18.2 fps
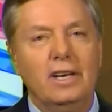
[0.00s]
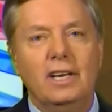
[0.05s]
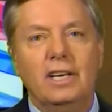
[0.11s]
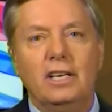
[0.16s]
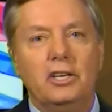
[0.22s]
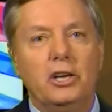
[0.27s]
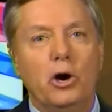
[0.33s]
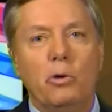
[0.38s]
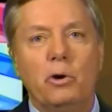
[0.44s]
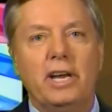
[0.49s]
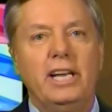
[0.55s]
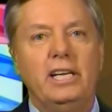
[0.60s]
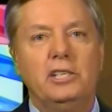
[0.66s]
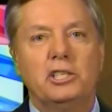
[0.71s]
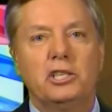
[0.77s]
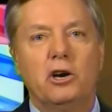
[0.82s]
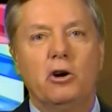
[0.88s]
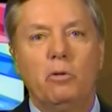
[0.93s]
Let me... No
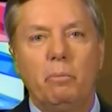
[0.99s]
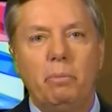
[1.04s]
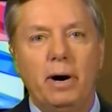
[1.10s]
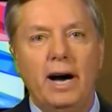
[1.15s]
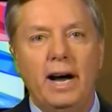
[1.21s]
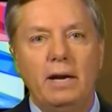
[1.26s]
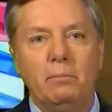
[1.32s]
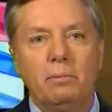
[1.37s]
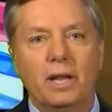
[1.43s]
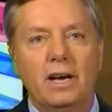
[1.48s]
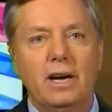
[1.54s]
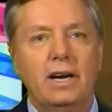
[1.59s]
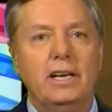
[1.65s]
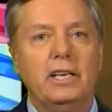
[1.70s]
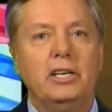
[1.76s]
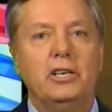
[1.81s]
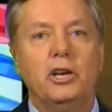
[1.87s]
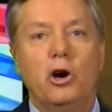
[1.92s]
Keystone
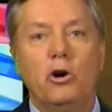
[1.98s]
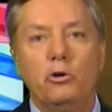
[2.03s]
Pipeline,